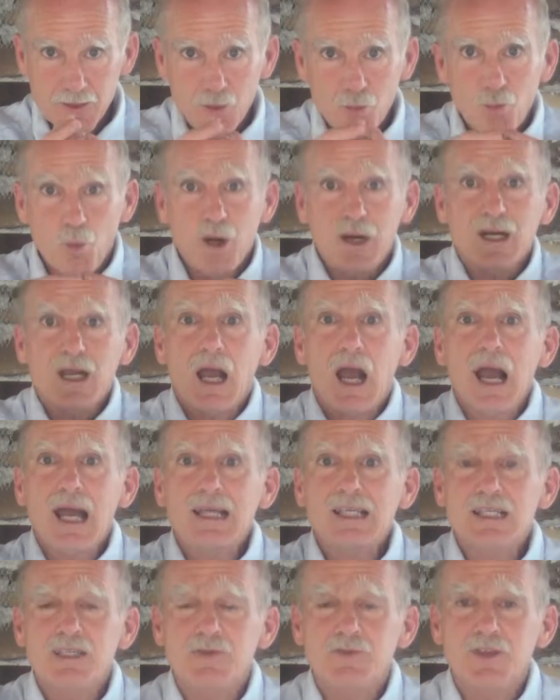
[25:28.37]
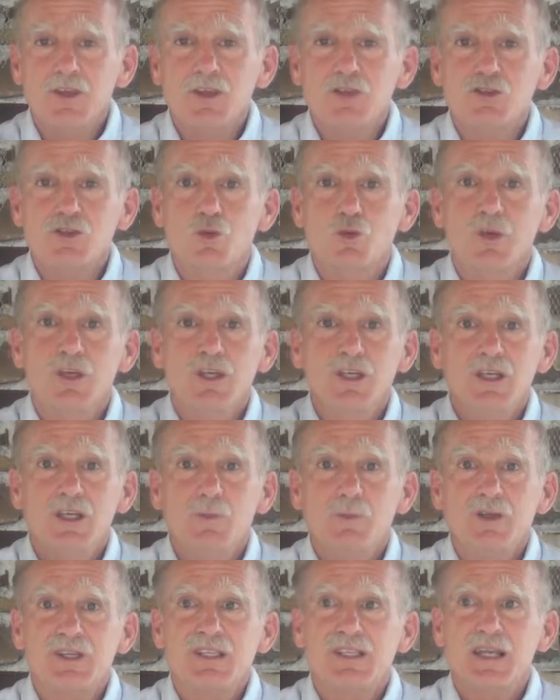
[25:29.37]
what kinds of things do we need
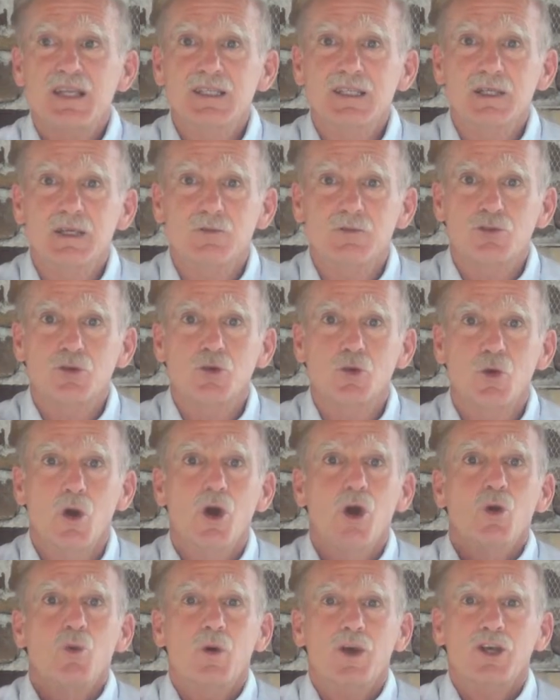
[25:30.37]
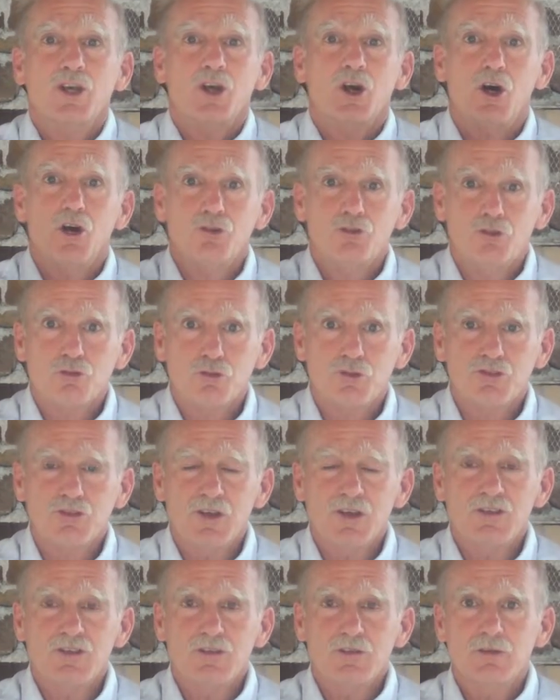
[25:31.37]
to be sensitive to? What cultural
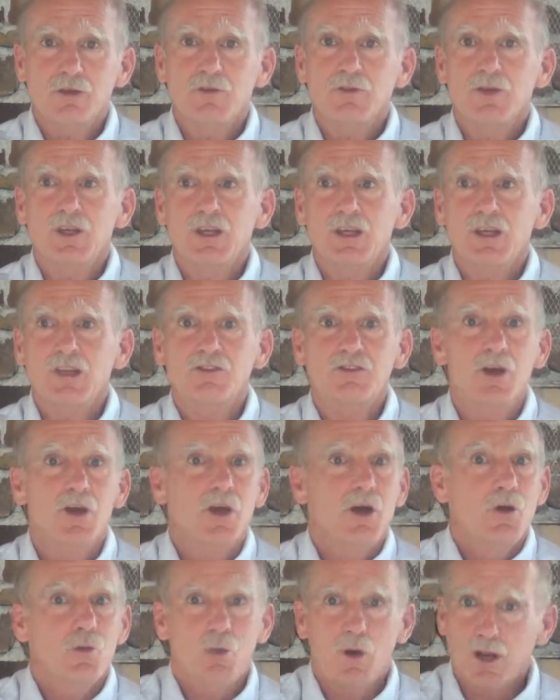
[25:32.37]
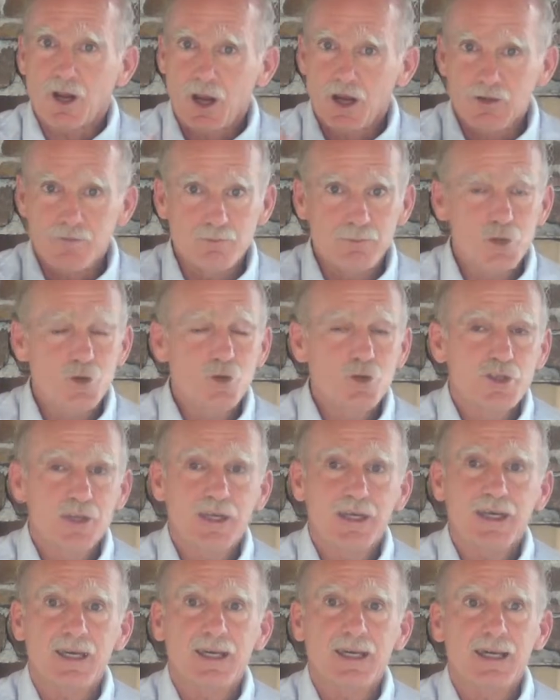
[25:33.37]
sensitivities? What kind of
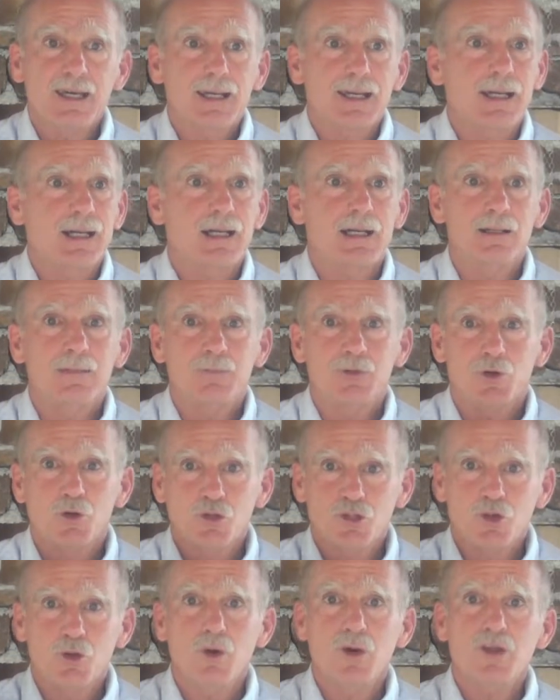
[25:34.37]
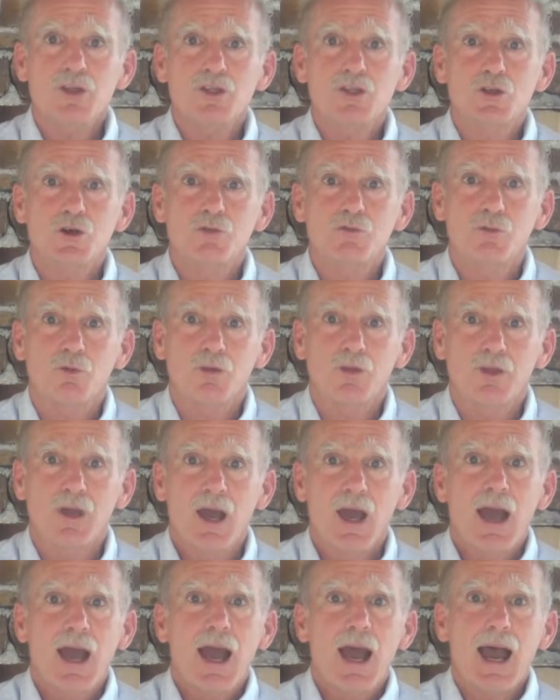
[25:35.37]
music? So on and so
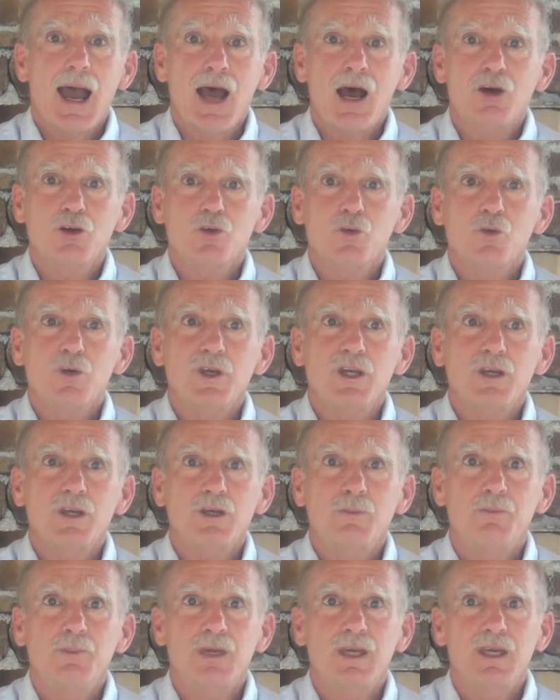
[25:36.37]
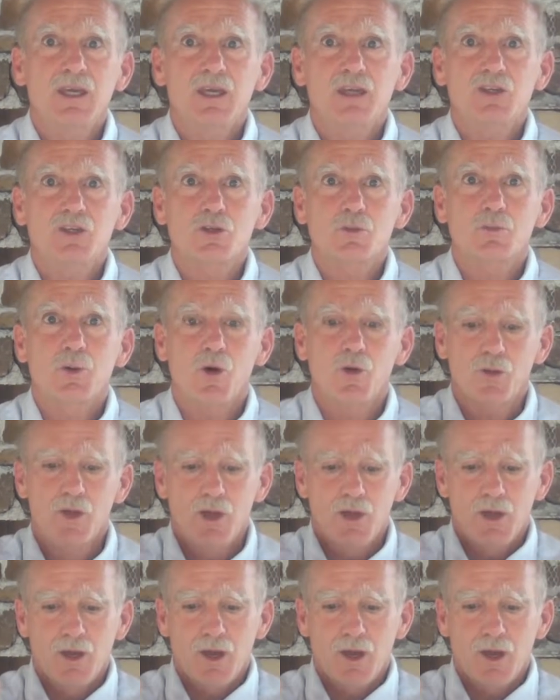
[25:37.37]
forth. How do we begin to both